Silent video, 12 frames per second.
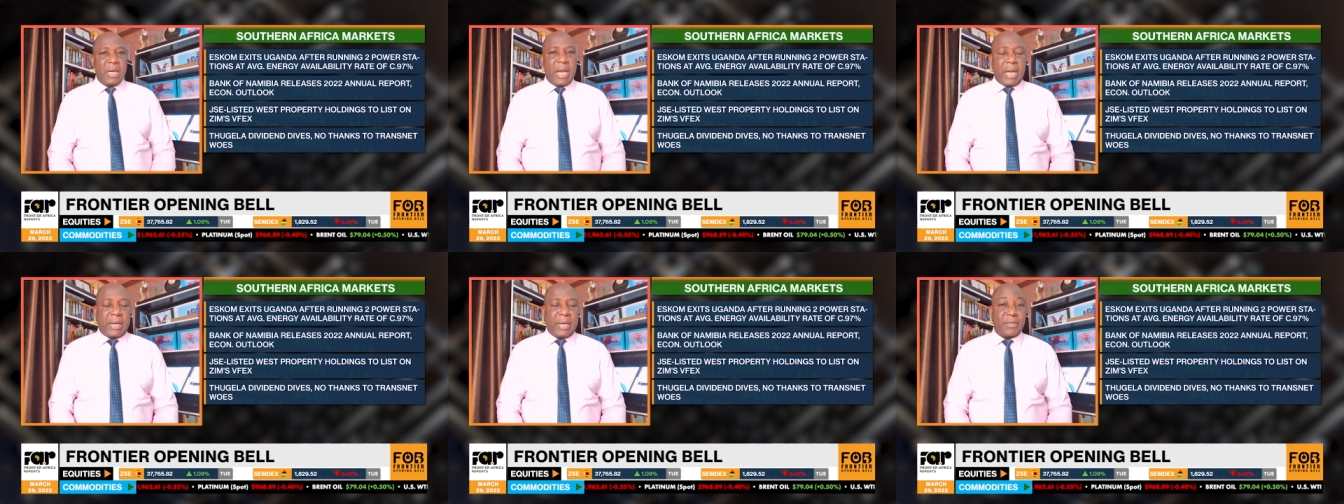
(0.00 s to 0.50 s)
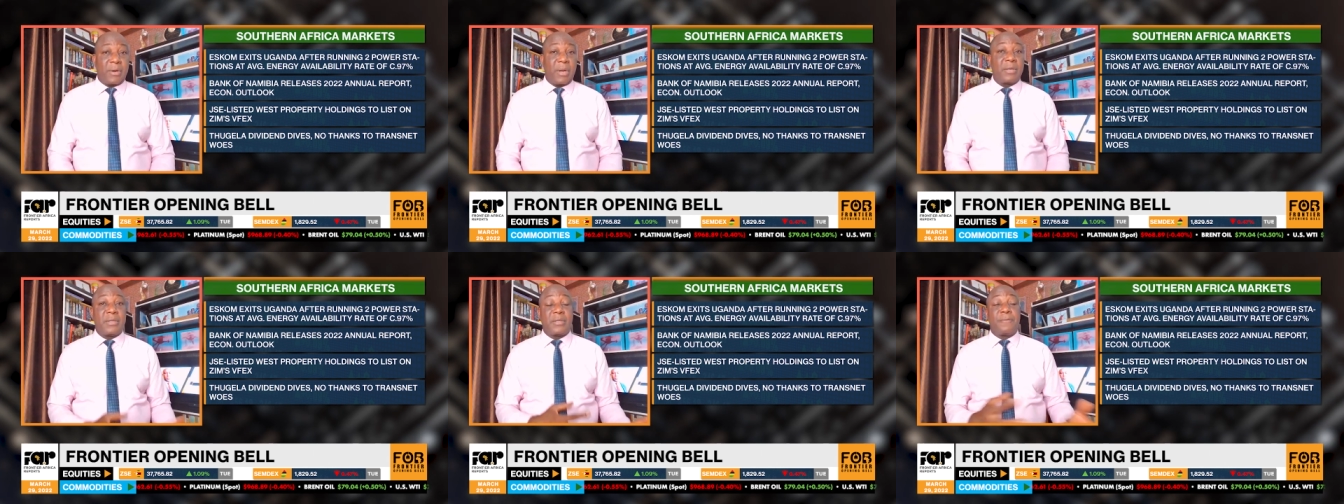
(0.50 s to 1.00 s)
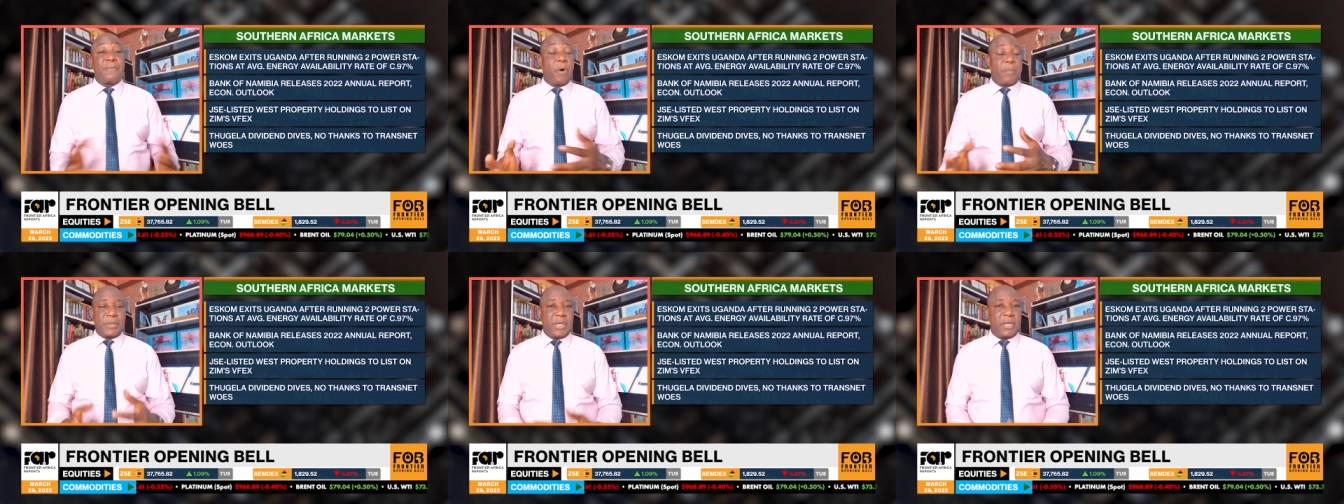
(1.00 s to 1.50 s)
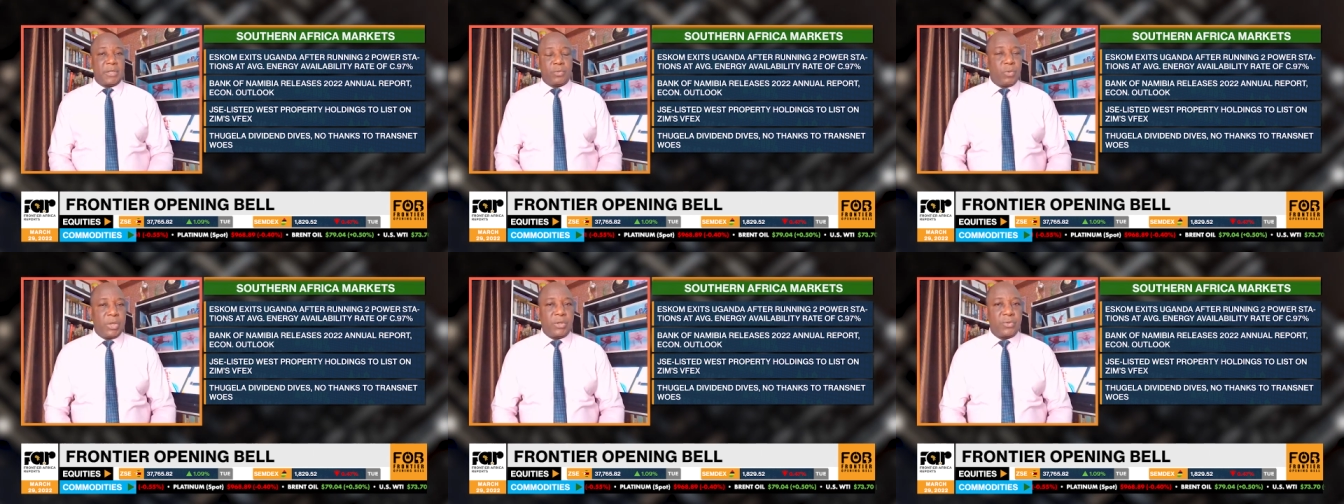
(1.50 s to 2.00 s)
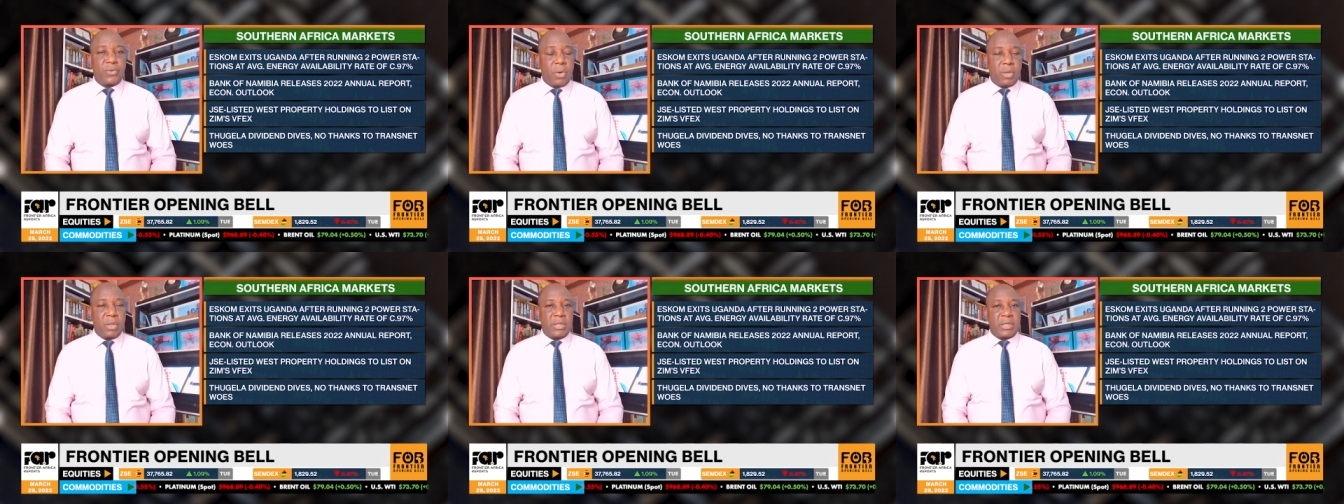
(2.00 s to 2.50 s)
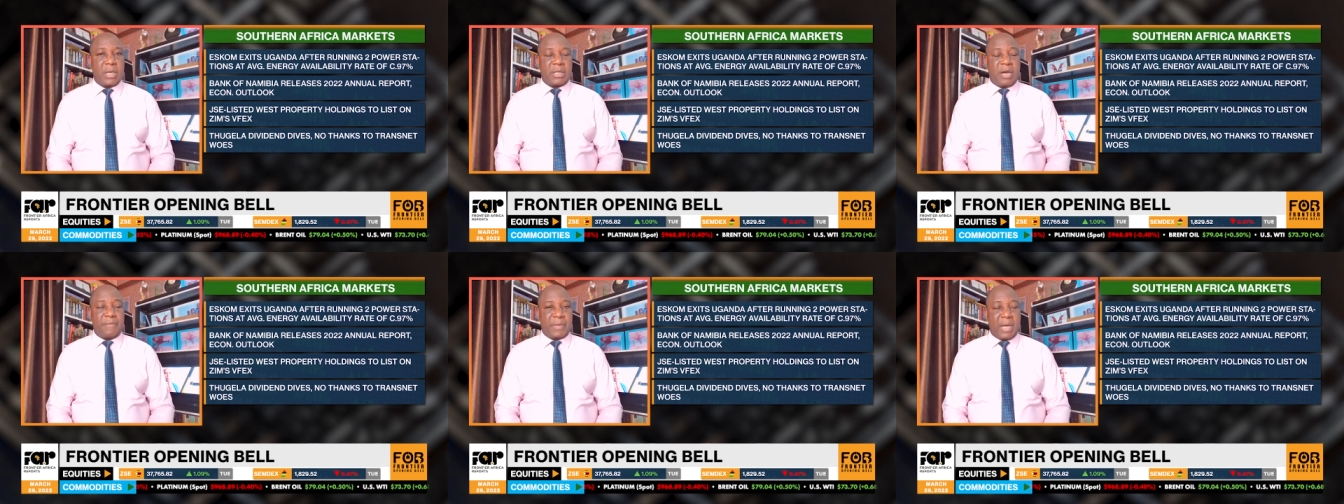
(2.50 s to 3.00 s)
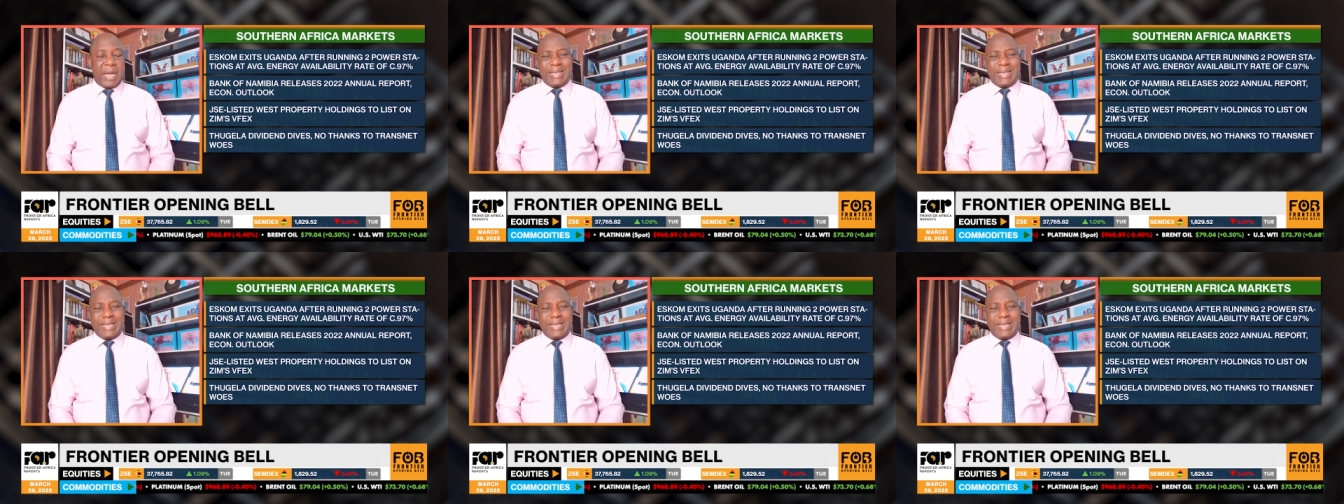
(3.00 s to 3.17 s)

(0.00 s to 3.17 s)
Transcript: against around 64%, which is run in South Africa.